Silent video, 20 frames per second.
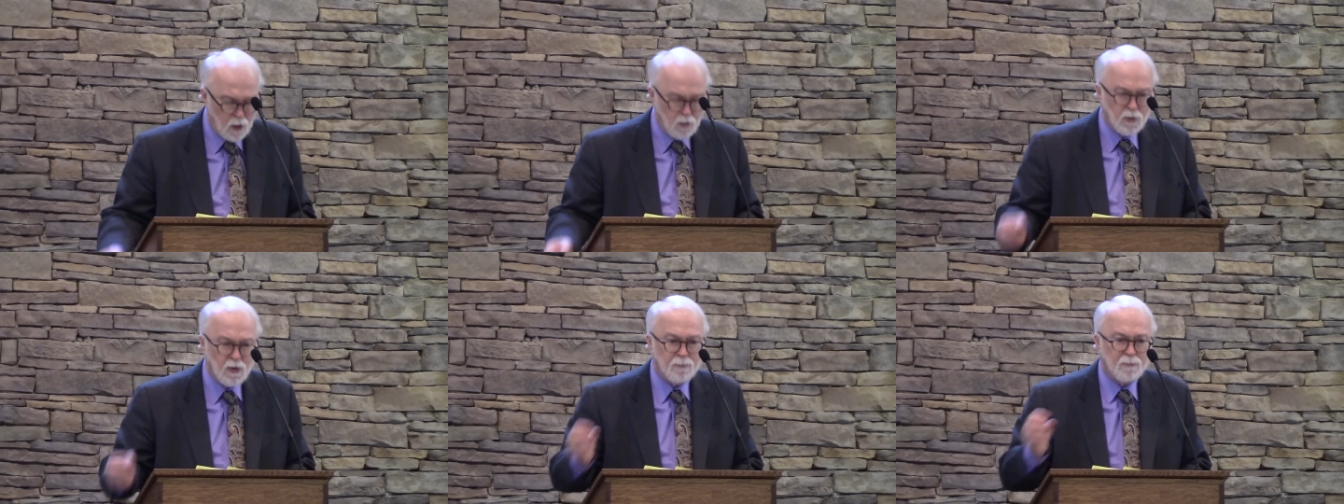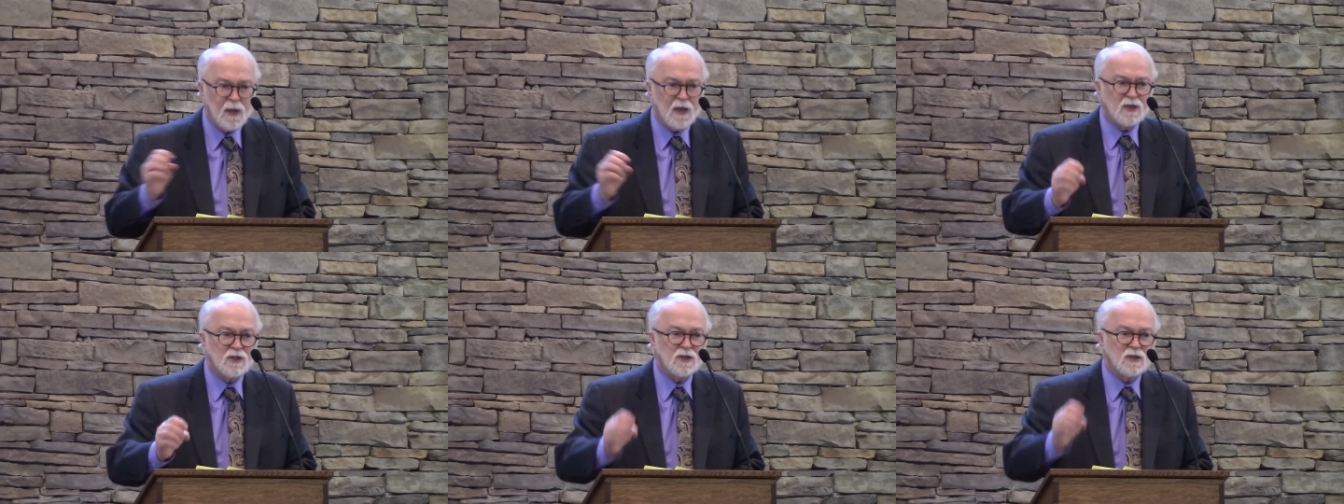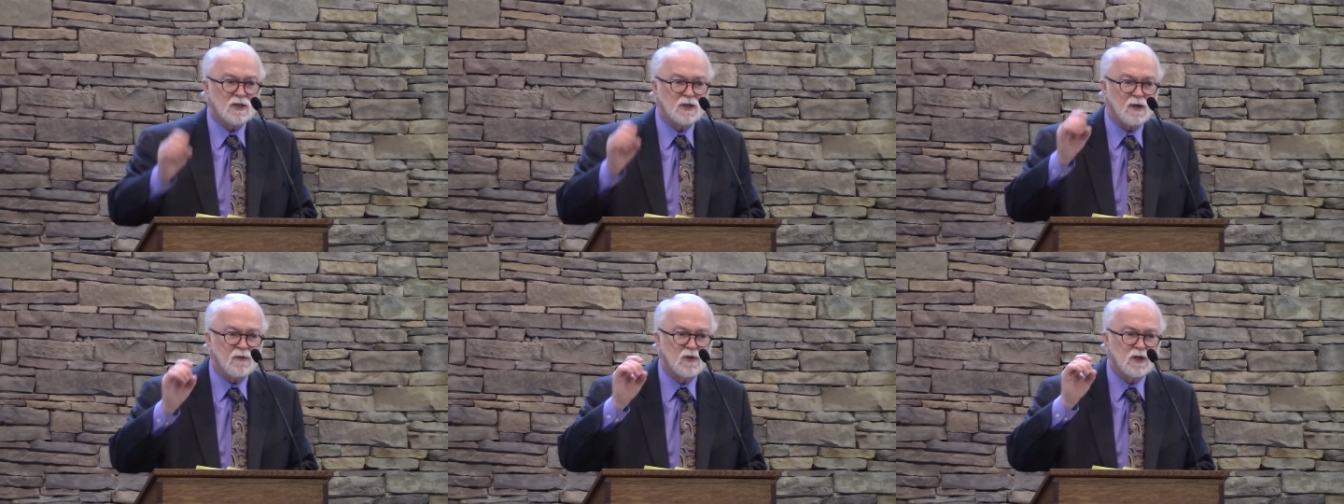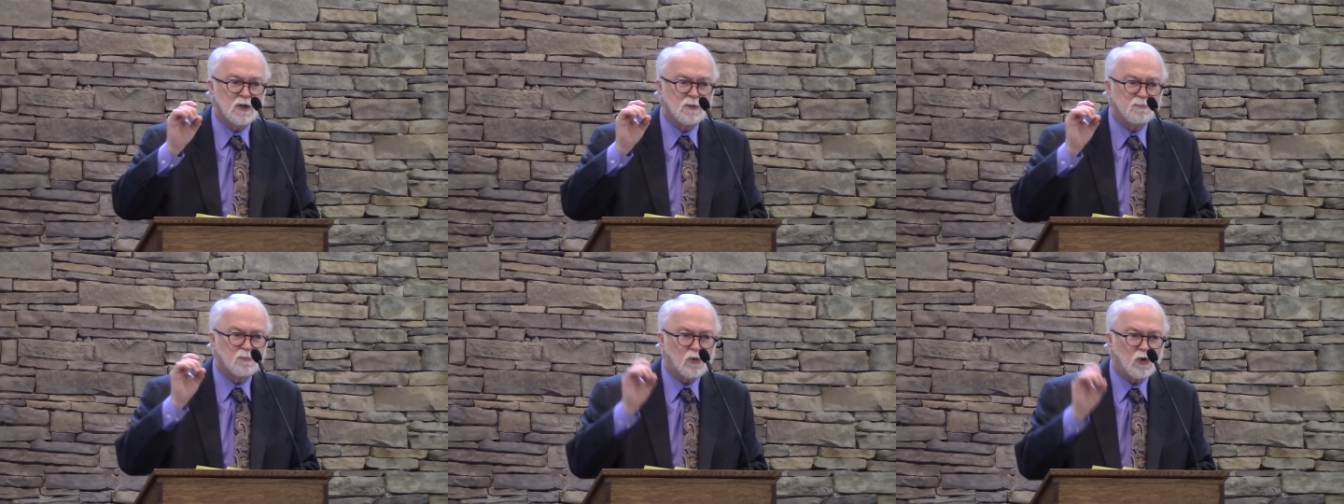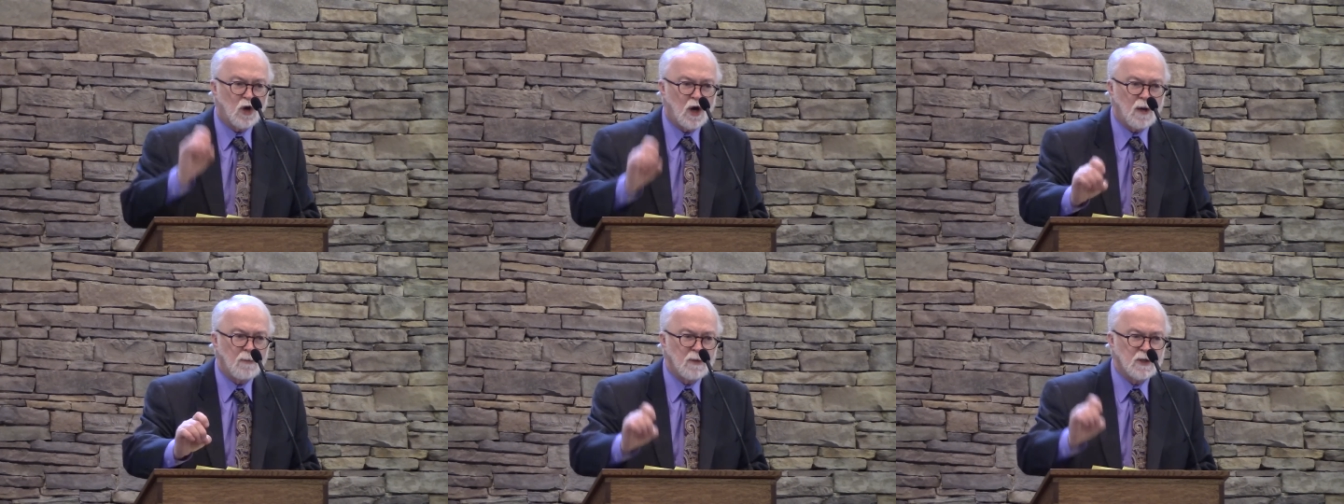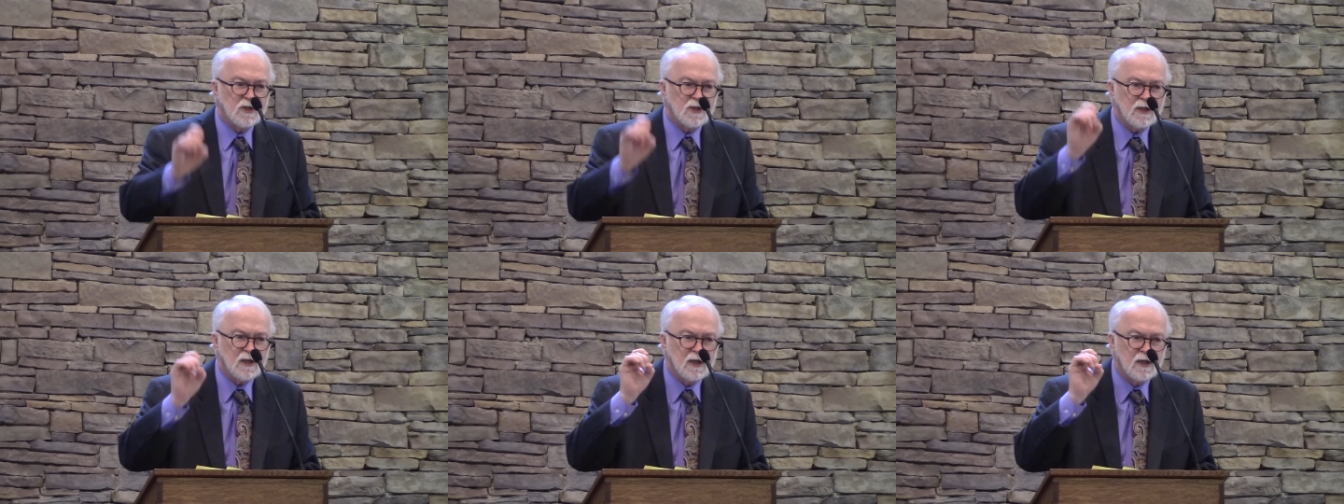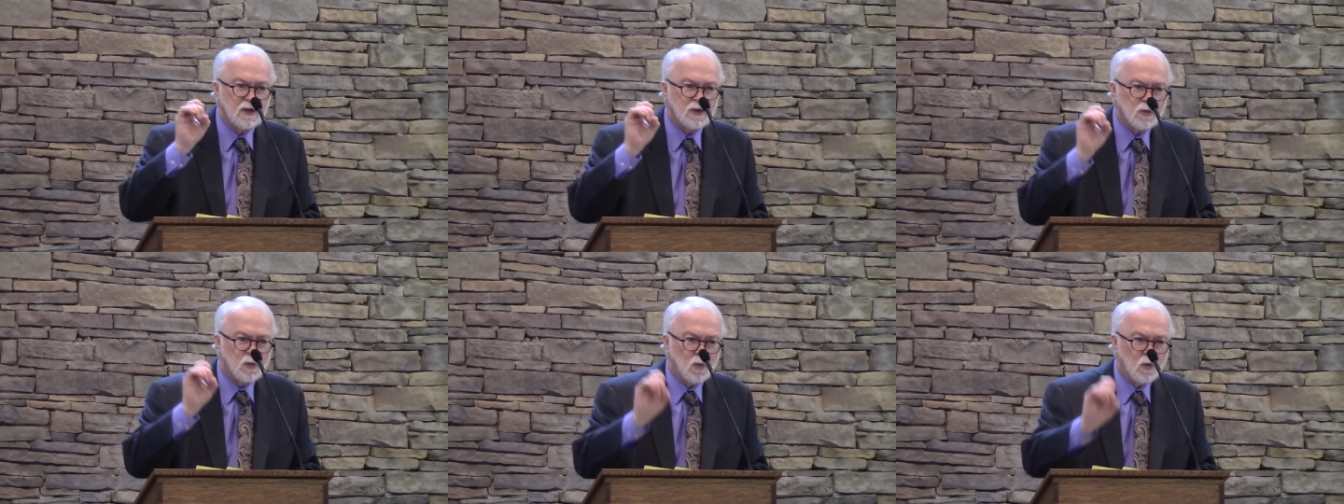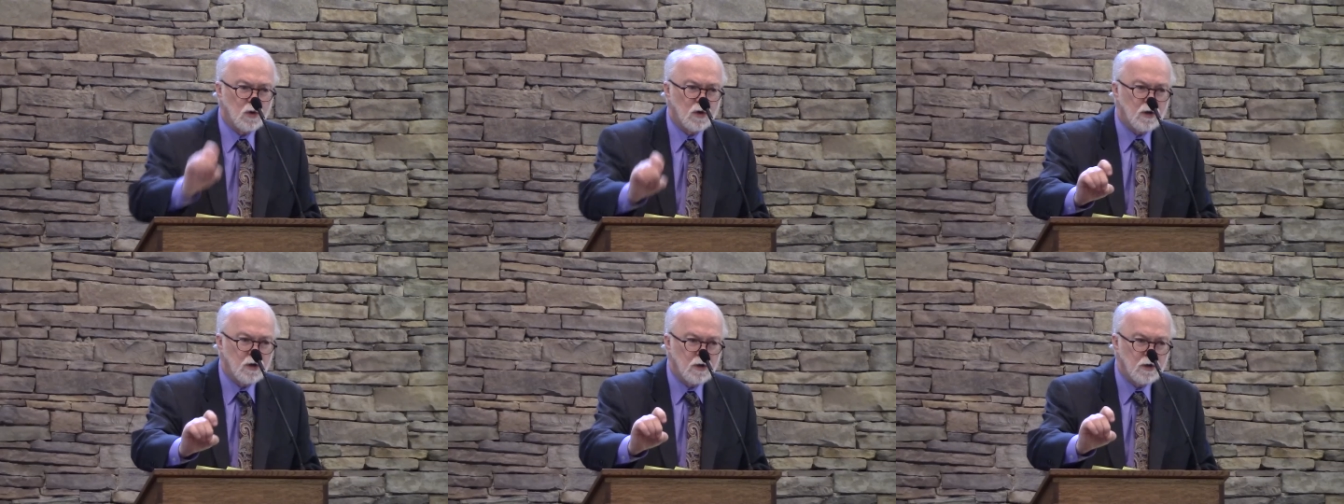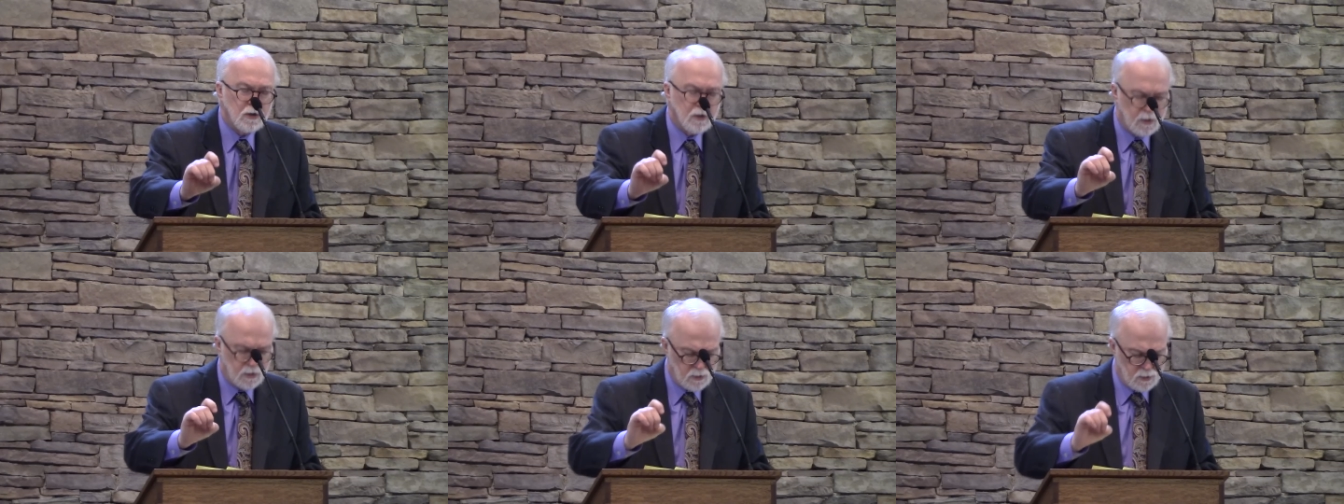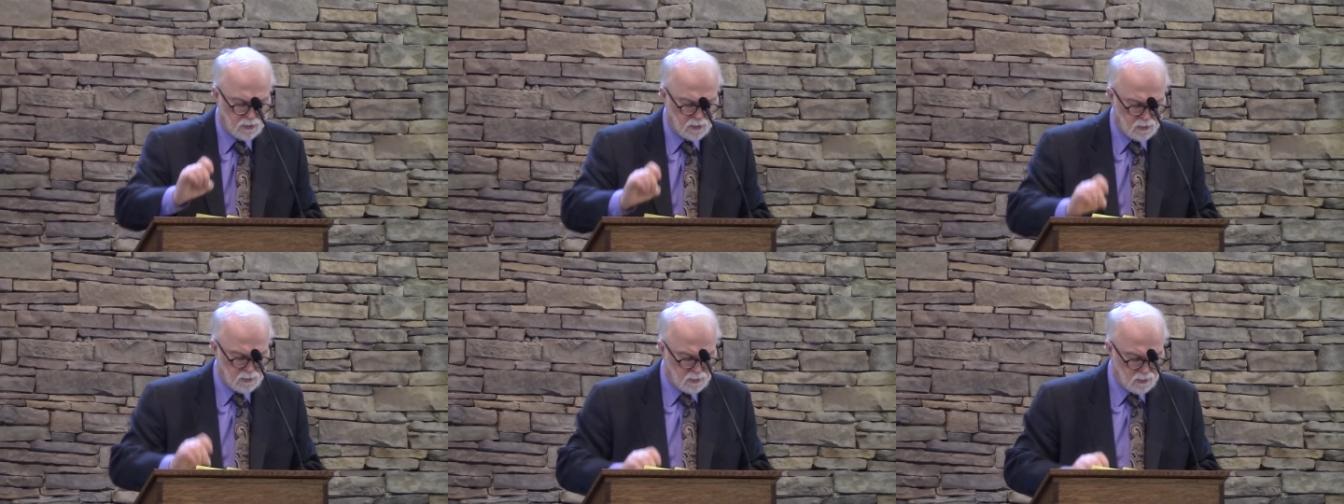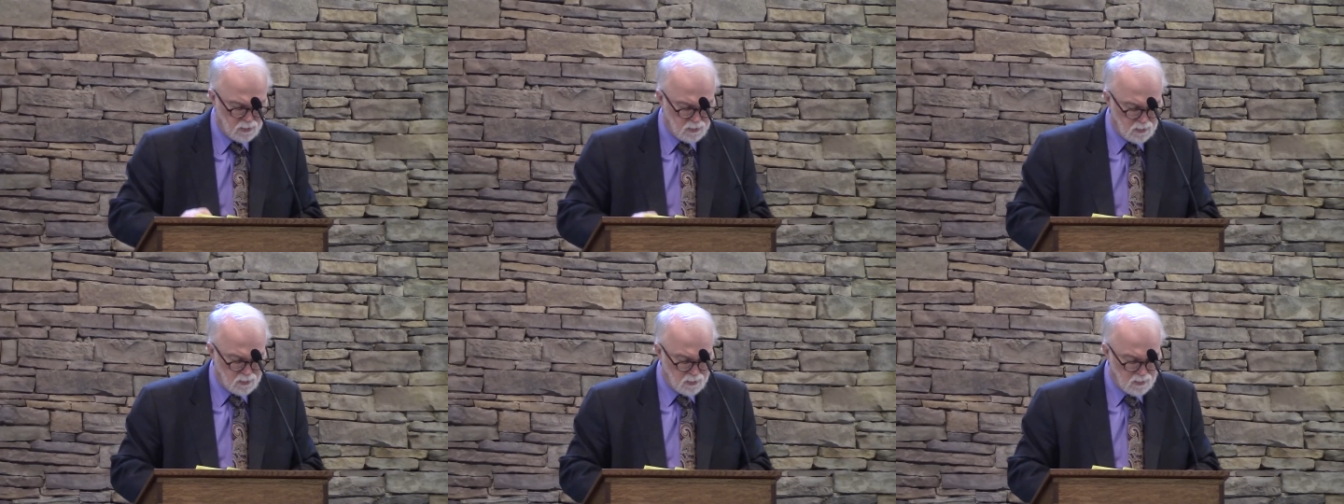on the basis of His promise in His Word.